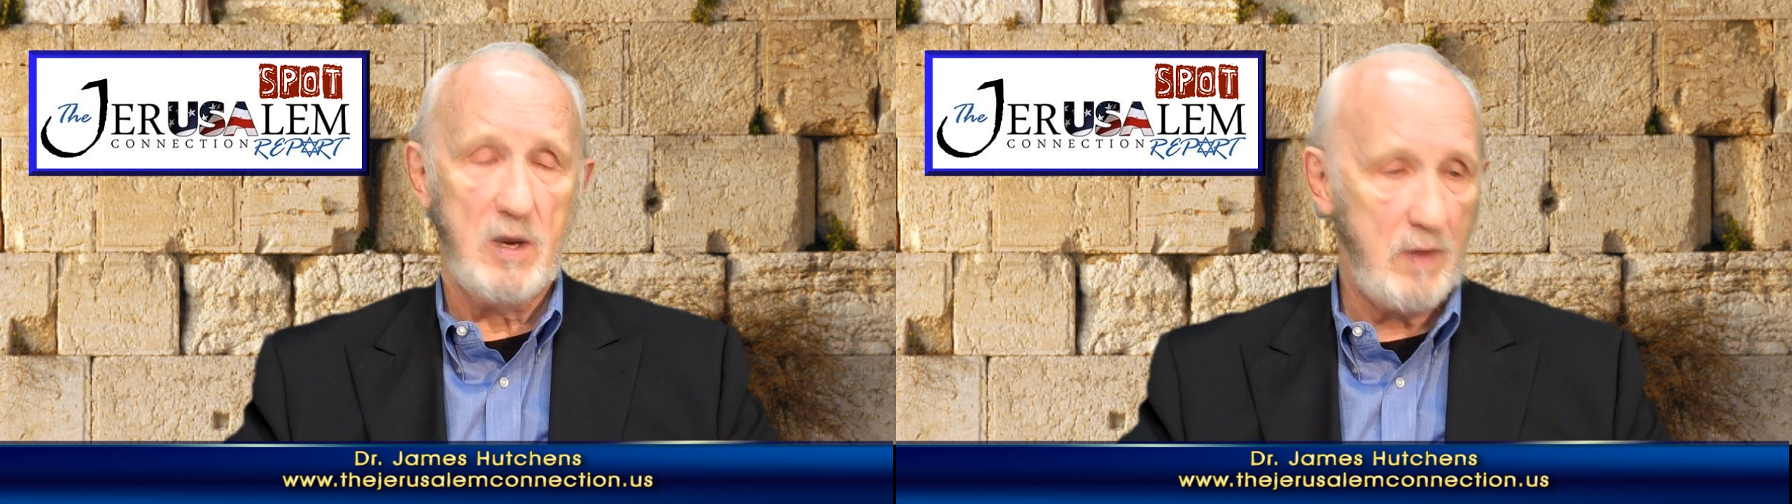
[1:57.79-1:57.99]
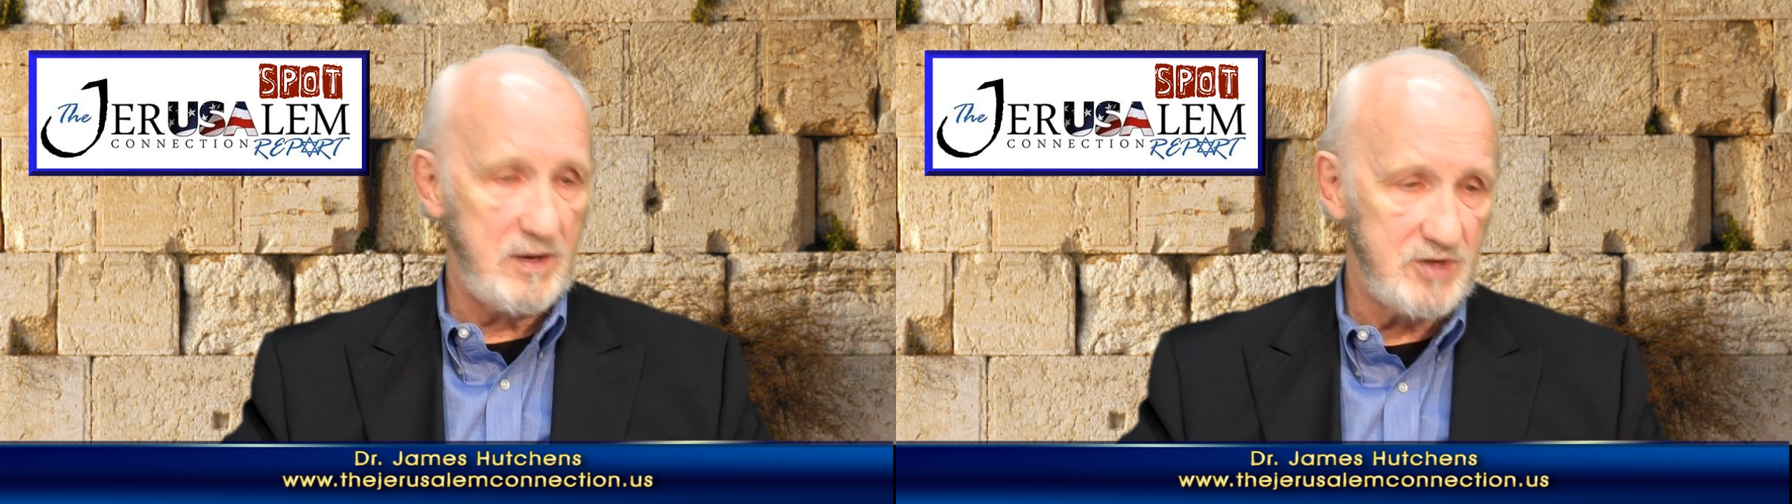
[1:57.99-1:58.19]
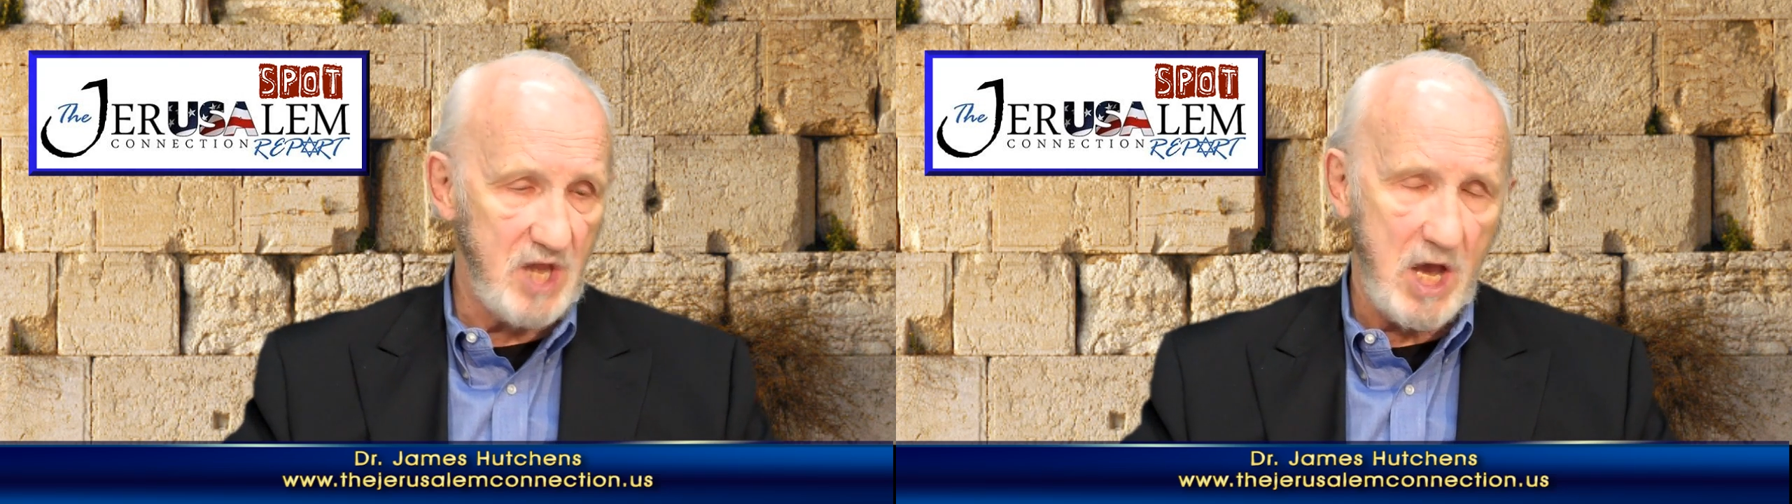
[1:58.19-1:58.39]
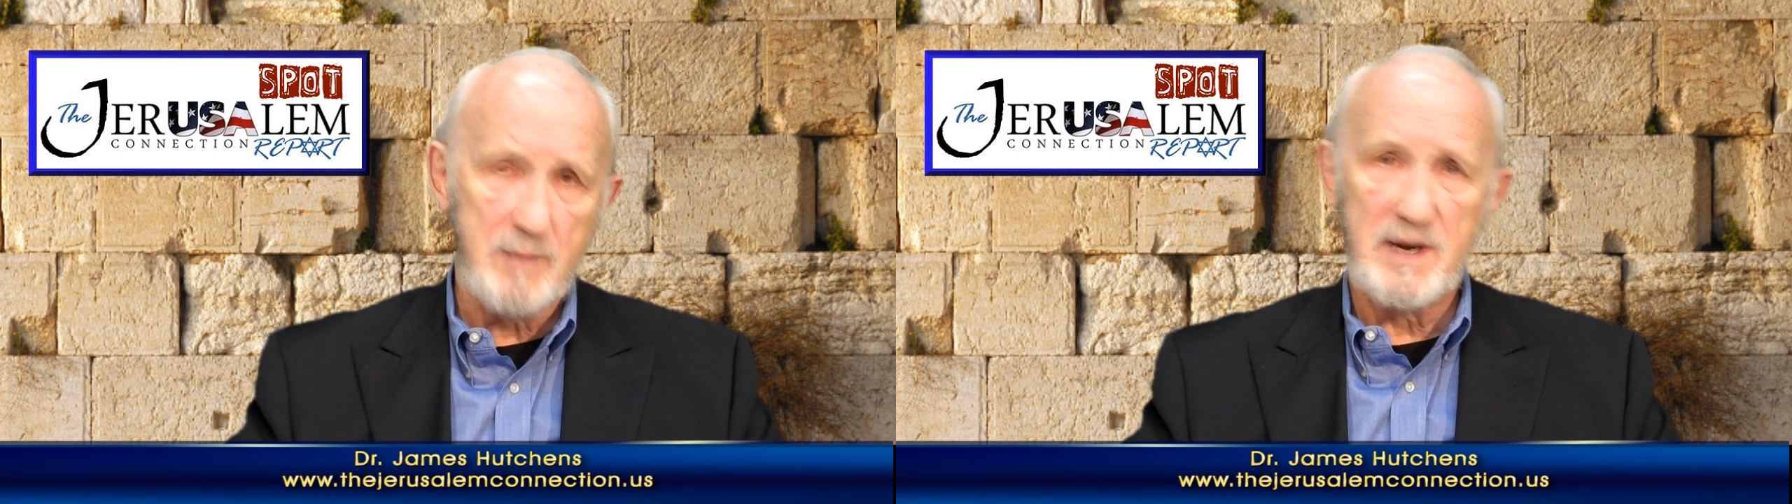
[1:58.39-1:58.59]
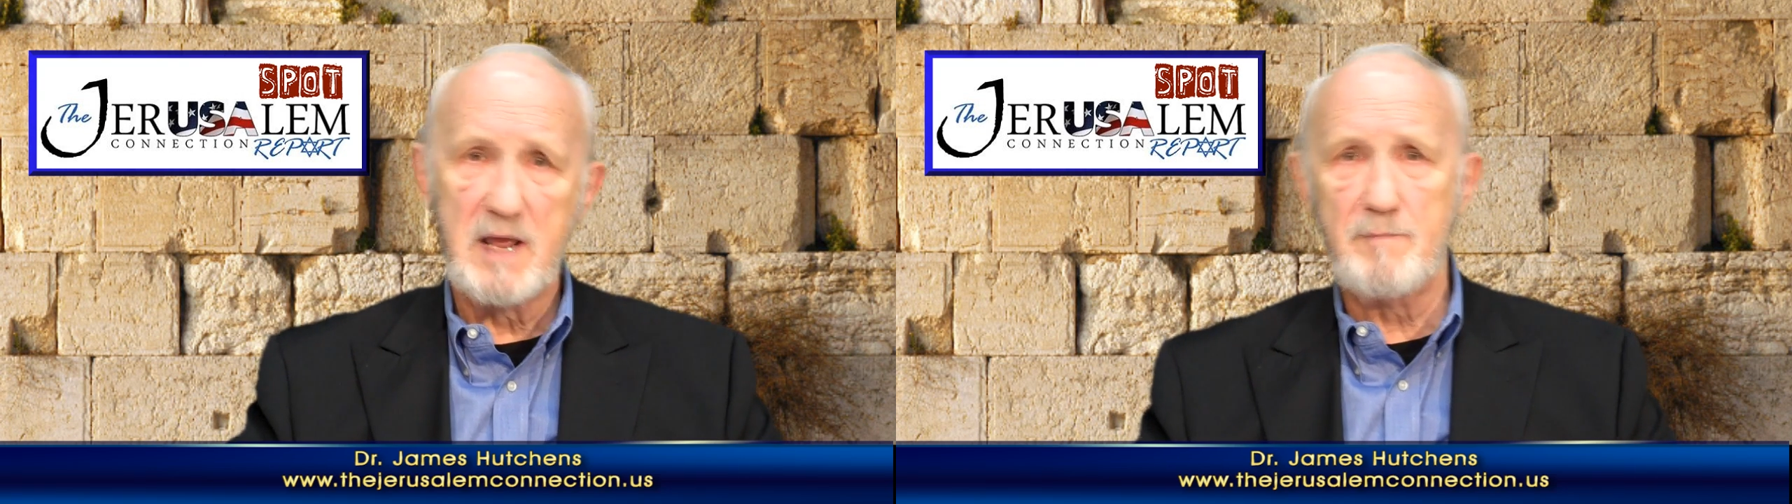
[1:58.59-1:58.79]
whether it's the
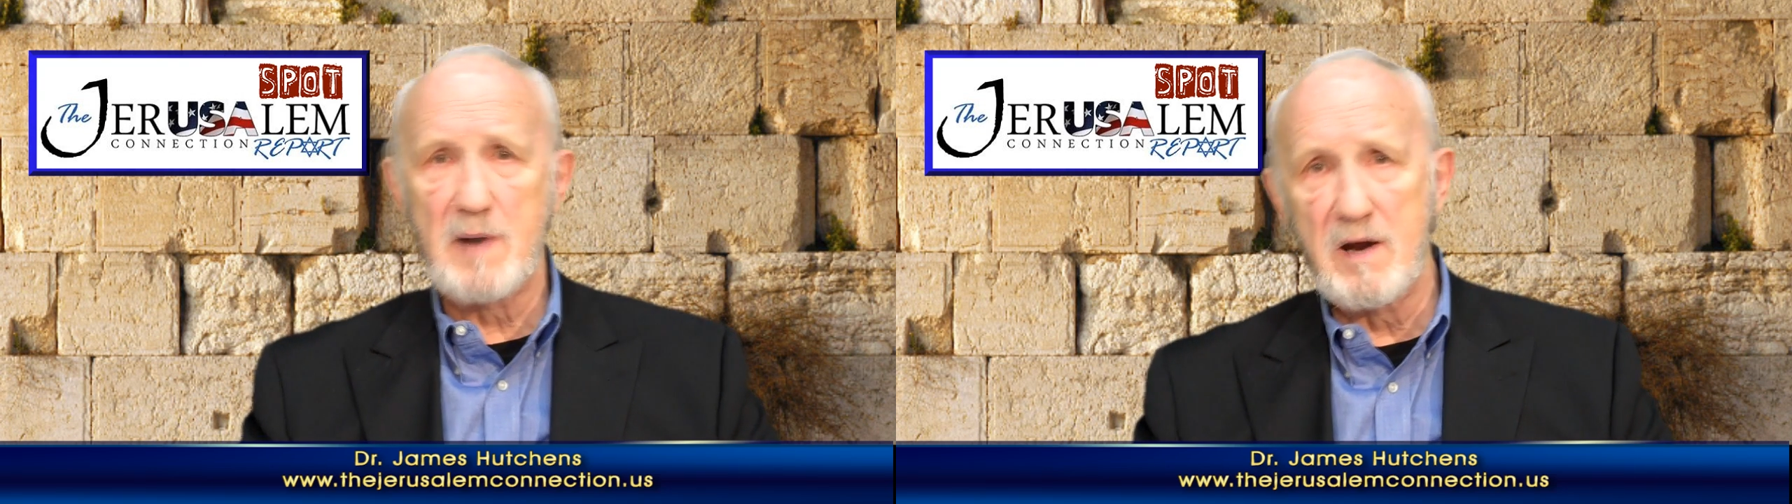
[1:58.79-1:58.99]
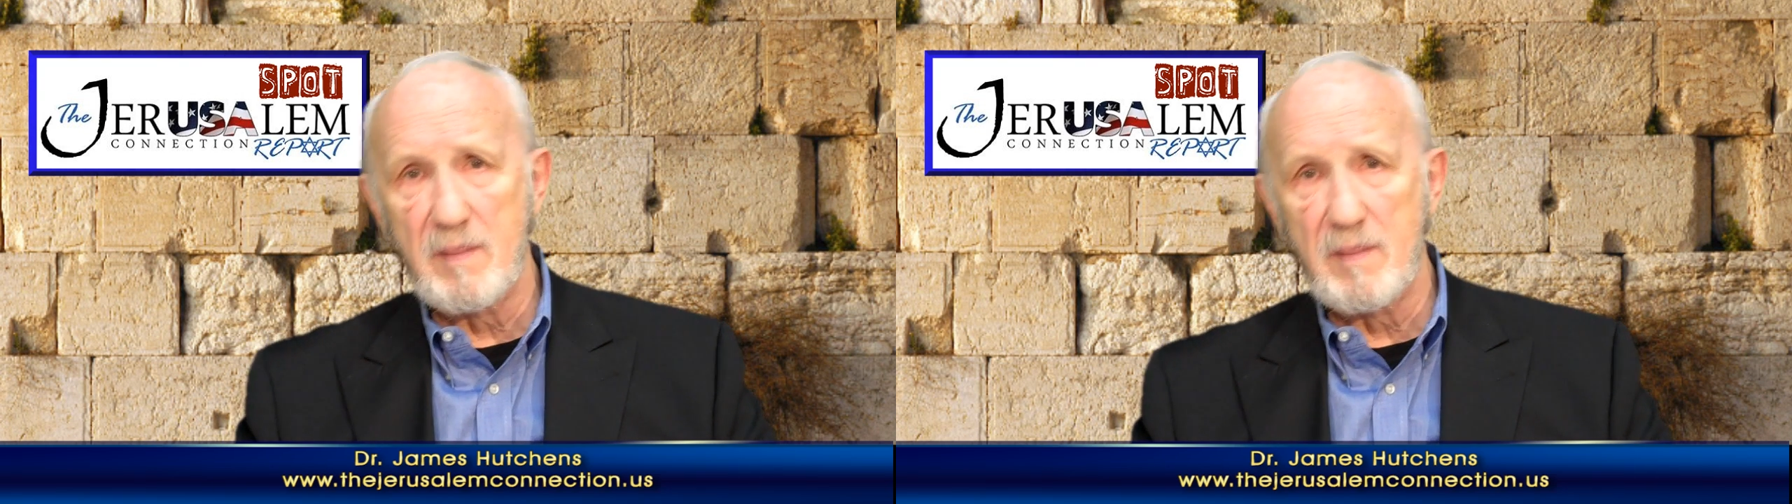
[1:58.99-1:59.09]
Ottoman Empire,